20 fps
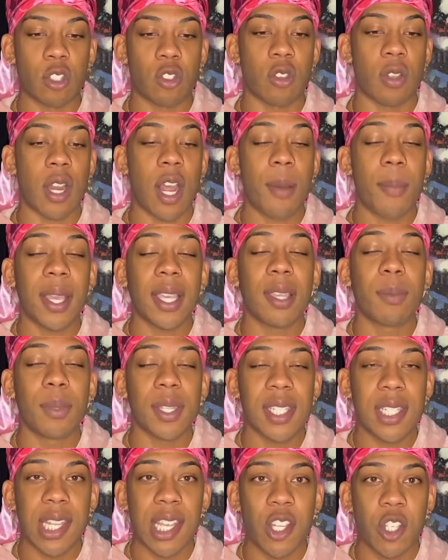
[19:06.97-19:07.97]
So now I'm at Kipling
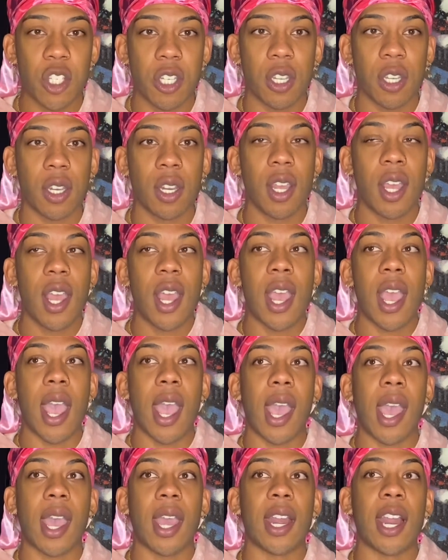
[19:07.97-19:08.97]
Station
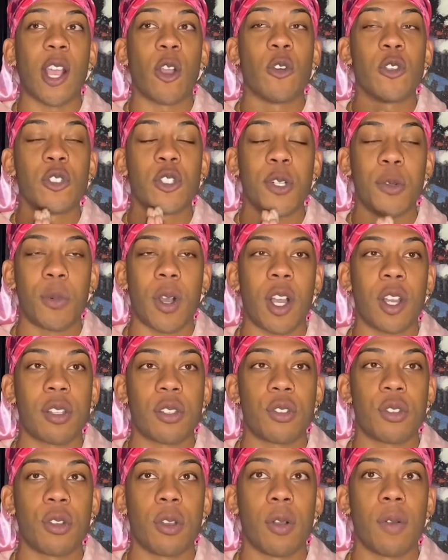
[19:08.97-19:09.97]
and I go into the
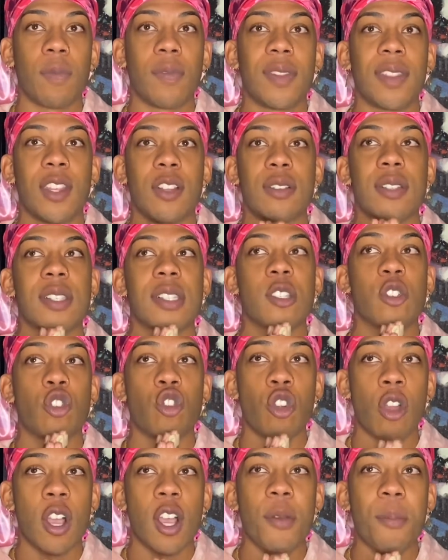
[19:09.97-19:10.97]
washroom. There's this
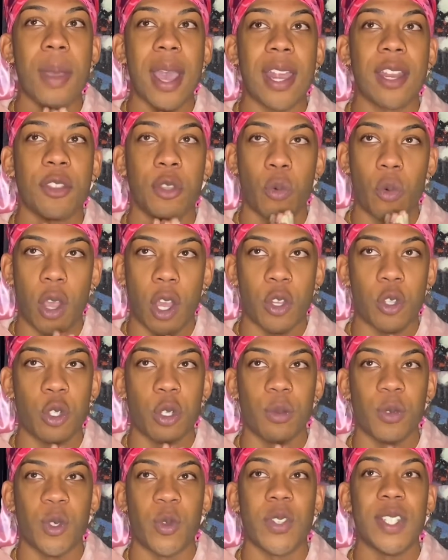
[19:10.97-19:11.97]
drunk man in the
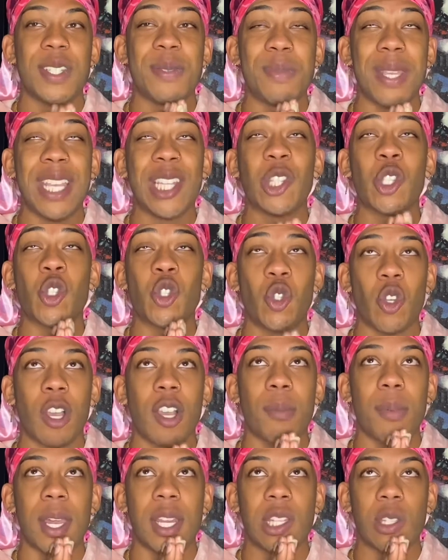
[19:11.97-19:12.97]
washroom. So it's me and this
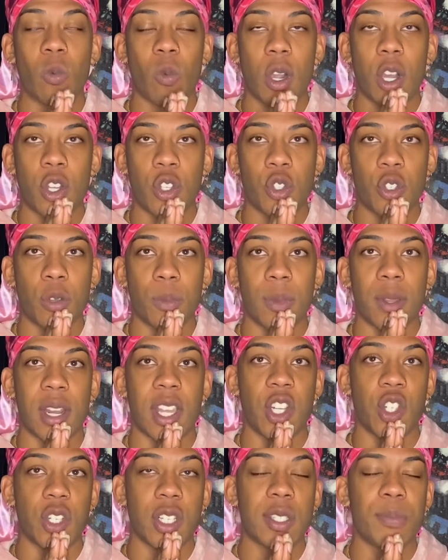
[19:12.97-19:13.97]
drunk man in the washroom, and I
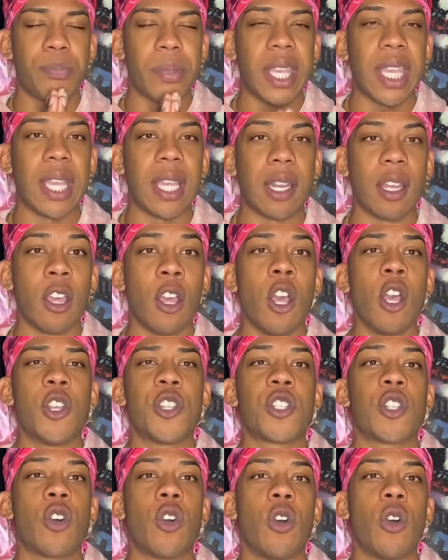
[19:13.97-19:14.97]
just peed.
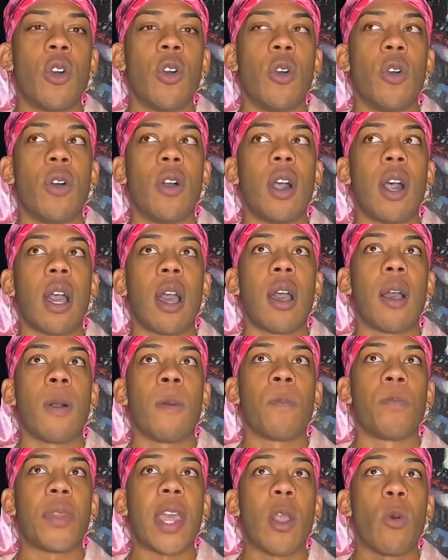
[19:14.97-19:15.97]
So
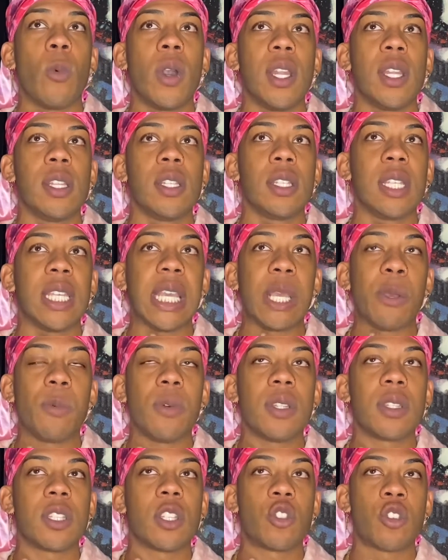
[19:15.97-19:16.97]
I went in,
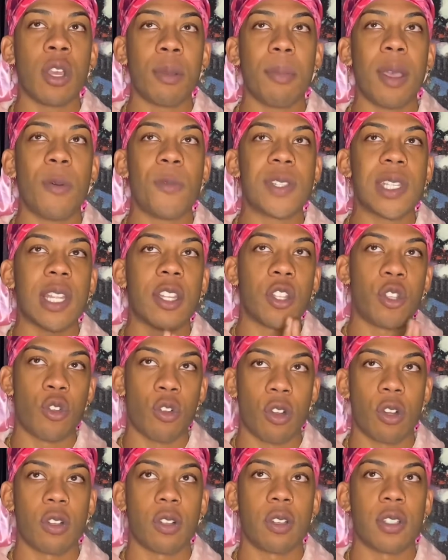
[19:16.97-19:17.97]
the drunk man was at the
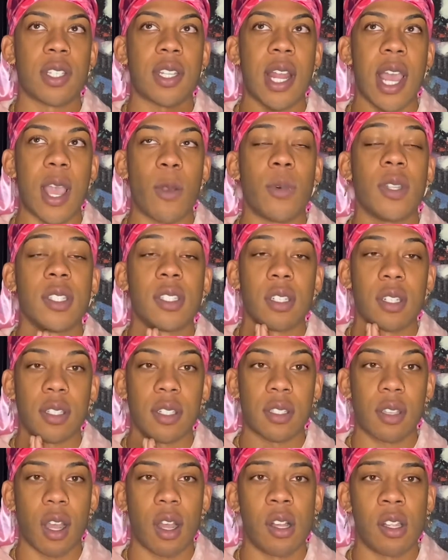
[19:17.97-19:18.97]
urinals and I went to the
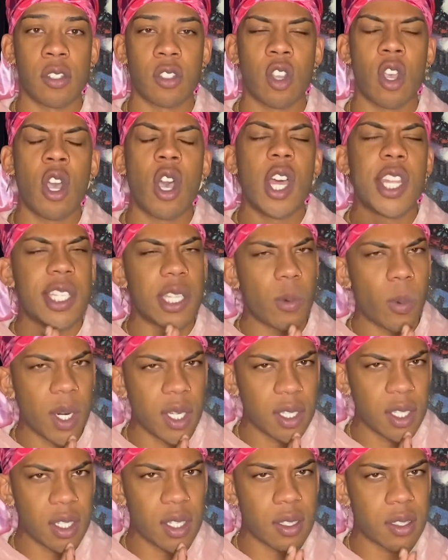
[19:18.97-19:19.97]
stalls. So I went
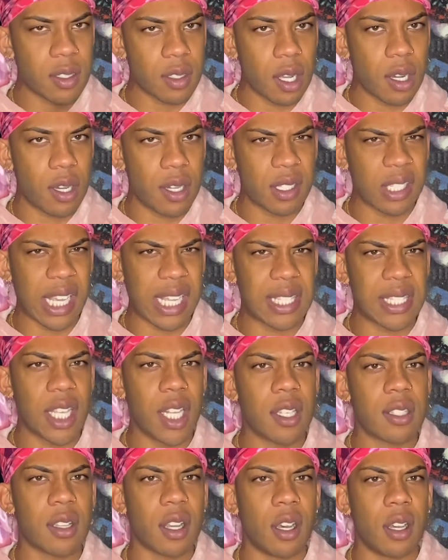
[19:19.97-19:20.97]
into the stalls, I see
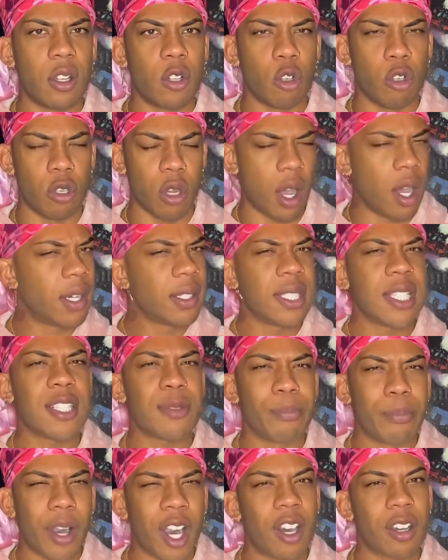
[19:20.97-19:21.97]
all these
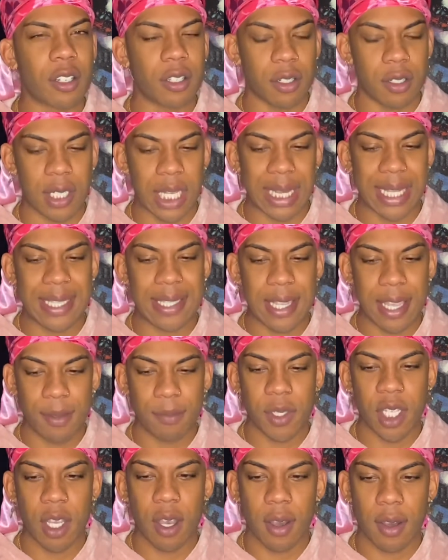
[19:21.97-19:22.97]
bottles, like these
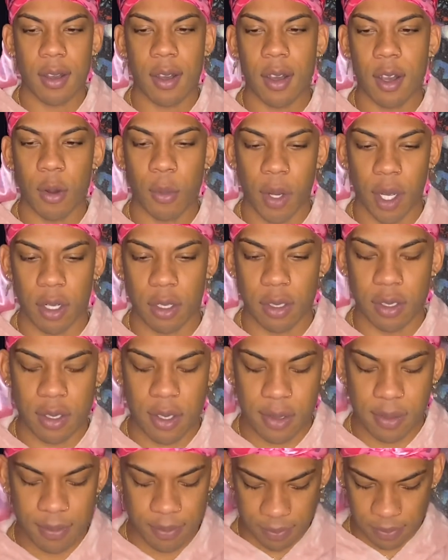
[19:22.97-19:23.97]
empty alcohol
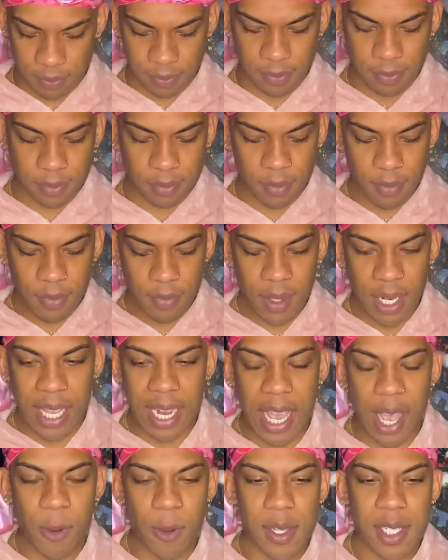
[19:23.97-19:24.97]
bottles. And
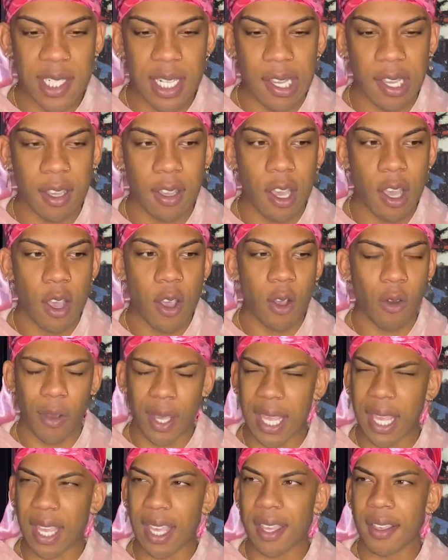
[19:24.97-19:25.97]
I was like,
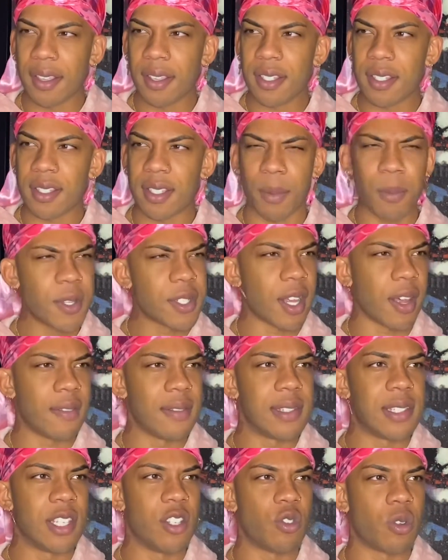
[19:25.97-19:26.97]
okay, someone's
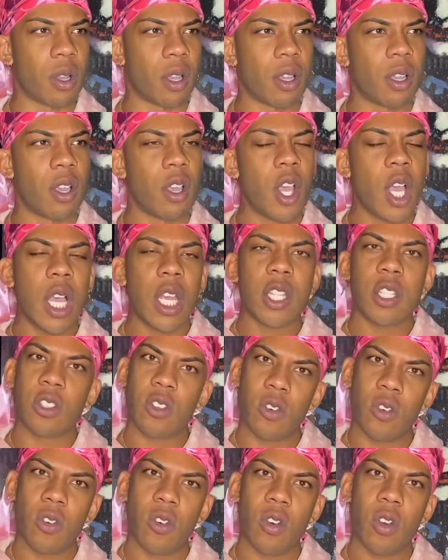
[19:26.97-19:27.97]
obviously drunk.
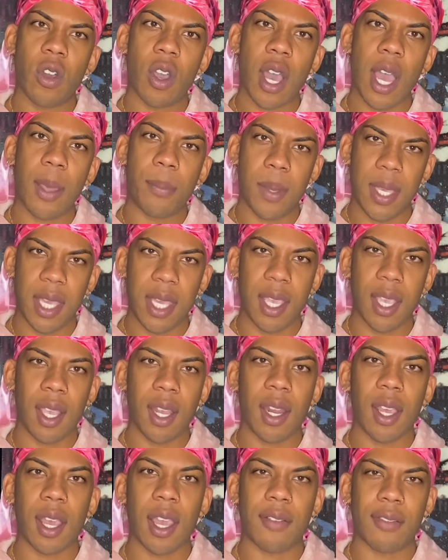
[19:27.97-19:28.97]
So I peed,
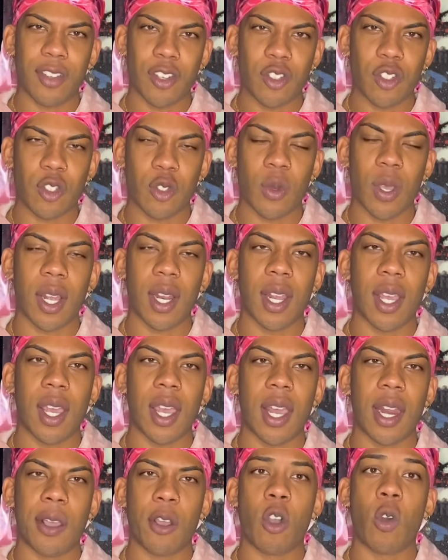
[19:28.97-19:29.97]
I flushed the toilet,
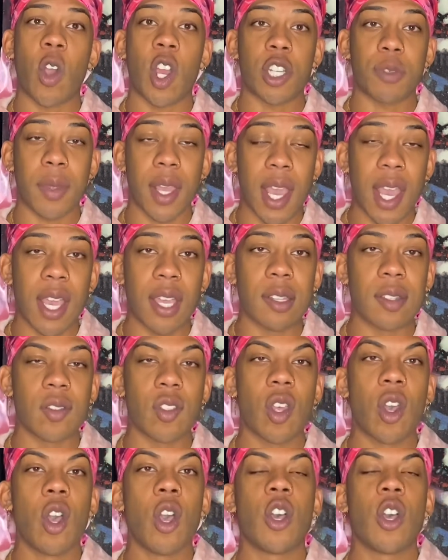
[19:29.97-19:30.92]
and I go wash my hands.